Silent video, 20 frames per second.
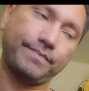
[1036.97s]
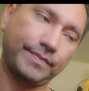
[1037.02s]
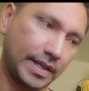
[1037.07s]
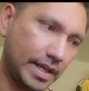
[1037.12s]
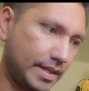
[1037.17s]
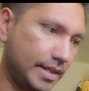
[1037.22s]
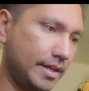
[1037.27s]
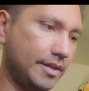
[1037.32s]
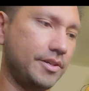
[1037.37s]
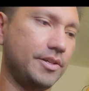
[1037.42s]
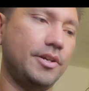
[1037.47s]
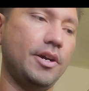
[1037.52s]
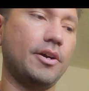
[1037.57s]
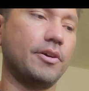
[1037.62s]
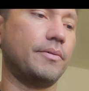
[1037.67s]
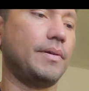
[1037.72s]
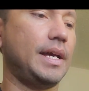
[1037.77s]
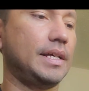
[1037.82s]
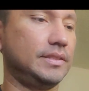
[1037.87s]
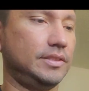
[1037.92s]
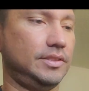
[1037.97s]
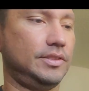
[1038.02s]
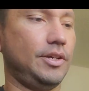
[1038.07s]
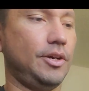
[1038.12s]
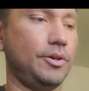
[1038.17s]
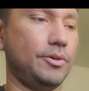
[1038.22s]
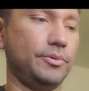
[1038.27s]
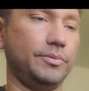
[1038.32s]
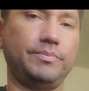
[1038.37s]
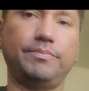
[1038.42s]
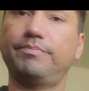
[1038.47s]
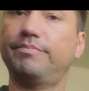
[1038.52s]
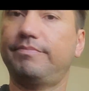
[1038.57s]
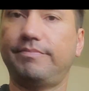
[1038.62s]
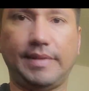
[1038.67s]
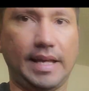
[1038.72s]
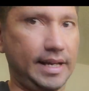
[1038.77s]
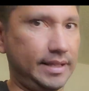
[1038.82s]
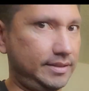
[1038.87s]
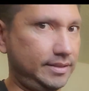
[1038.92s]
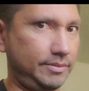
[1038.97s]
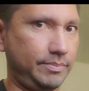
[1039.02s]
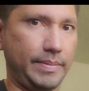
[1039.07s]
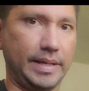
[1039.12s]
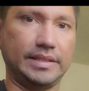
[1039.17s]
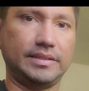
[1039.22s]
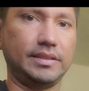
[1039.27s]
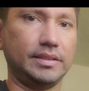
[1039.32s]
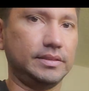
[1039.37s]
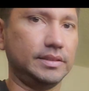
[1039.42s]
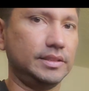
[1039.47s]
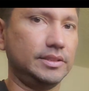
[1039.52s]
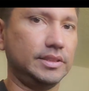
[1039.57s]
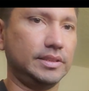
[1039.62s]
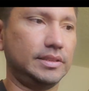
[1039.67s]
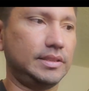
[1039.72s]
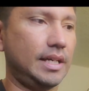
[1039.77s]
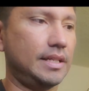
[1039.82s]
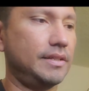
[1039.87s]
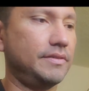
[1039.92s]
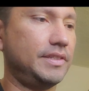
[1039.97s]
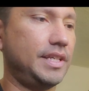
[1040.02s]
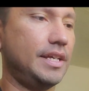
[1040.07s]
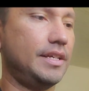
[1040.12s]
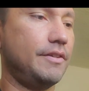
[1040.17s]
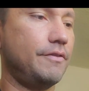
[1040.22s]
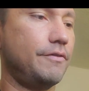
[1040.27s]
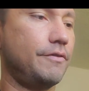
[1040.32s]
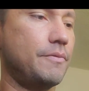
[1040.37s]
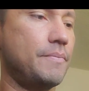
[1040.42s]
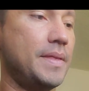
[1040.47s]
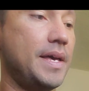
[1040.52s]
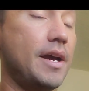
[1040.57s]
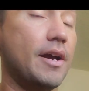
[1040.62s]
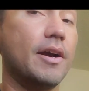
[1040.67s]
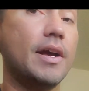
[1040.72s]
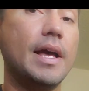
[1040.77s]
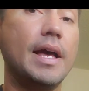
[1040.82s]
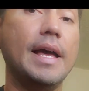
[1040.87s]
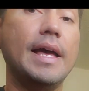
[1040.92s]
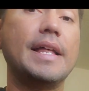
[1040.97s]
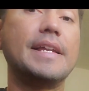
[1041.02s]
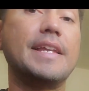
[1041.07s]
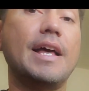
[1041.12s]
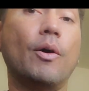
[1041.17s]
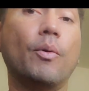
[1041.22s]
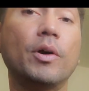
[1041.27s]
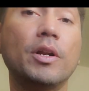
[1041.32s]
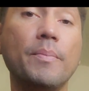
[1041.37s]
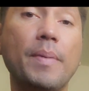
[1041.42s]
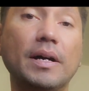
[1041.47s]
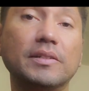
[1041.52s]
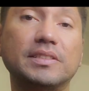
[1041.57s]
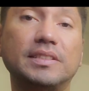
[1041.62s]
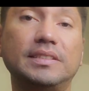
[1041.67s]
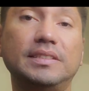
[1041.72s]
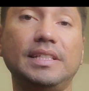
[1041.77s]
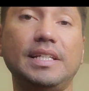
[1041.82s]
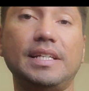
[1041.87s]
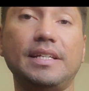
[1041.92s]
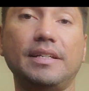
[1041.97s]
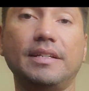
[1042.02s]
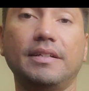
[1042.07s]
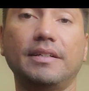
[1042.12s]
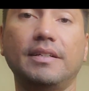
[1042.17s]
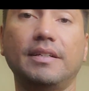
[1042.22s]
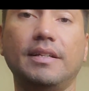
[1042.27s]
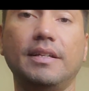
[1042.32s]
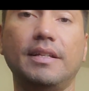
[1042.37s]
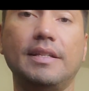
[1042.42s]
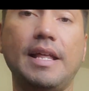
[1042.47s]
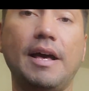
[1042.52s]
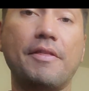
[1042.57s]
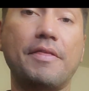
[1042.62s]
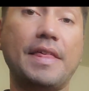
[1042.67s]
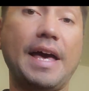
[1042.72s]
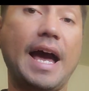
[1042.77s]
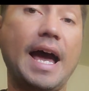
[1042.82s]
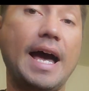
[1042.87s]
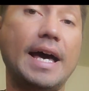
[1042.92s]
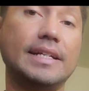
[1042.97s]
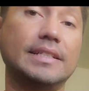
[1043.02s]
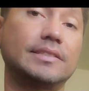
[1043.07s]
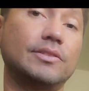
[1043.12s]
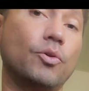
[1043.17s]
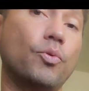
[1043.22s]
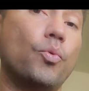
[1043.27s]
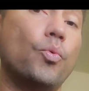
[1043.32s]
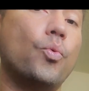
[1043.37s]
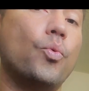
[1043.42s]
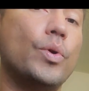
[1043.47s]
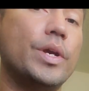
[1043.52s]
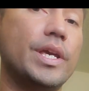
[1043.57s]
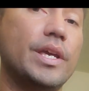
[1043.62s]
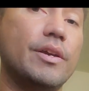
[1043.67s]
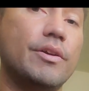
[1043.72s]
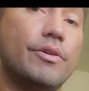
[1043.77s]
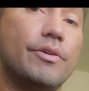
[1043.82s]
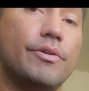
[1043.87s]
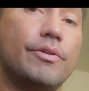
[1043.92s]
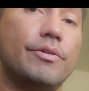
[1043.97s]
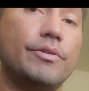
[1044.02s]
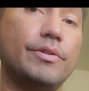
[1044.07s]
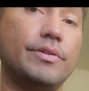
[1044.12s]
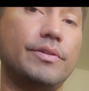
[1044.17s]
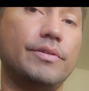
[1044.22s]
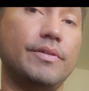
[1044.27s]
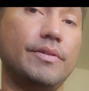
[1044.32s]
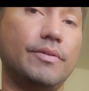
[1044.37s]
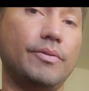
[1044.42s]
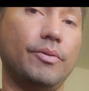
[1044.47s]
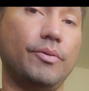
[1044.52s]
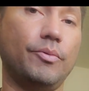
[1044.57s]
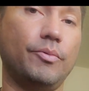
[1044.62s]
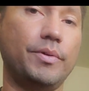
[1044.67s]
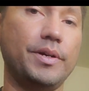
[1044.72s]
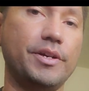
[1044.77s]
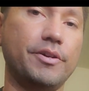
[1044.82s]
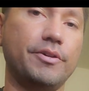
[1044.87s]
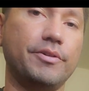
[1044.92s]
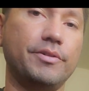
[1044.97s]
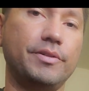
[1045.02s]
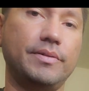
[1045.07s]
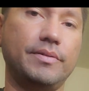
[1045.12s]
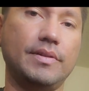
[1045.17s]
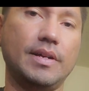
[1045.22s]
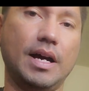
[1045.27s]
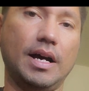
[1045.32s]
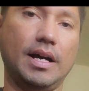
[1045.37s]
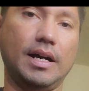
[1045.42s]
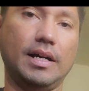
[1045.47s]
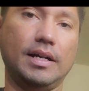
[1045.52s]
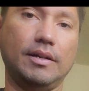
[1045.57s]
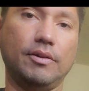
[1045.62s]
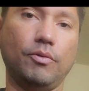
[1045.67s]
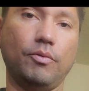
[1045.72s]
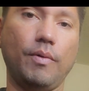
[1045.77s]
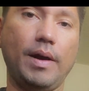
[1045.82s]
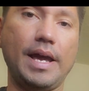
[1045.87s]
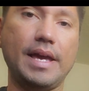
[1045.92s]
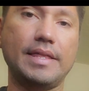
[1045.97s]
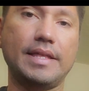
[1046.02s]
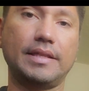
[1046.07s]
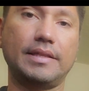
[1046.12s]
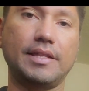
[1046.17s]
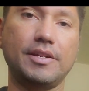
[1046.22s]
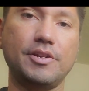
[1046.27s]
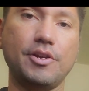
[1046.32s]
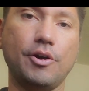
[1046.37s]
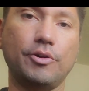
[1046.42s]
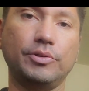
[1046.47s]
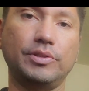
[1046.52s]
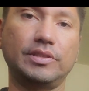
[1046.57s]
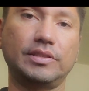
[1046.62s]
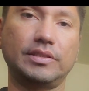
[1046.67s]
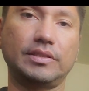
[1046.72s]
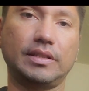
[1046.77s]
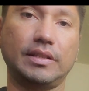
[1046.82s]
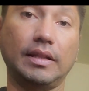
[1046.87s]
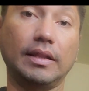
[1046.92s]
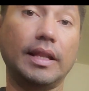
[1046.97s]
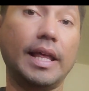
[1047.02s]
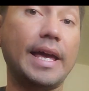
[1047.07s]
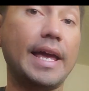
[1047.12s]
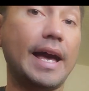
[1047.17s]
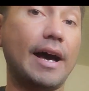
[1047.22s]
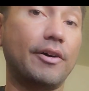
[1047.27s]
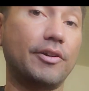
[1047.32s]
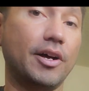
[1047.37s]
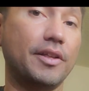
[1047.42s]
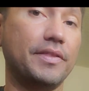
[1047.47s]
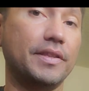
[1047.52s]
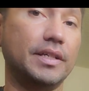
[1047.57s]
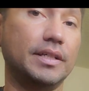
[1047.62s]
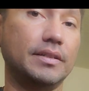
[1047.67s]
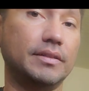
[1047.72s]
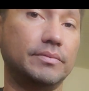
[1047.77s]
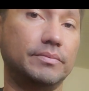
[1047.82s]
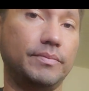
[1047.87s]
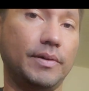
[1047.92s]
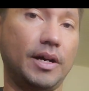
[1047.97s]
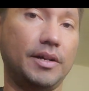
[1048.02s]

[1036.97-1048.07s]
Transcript: And there you go. And so that's basically just kind of taken from there. Now, what about C? Now that is a weird way that the notes lay out on the